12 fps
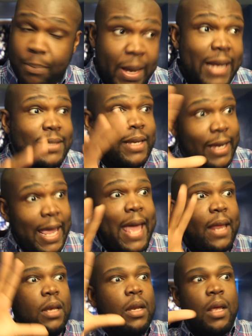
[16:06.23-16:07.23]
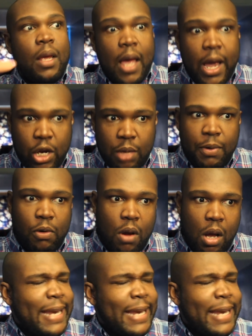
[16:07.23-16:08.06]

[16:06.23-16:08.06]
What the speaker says: But again, I could be wrong.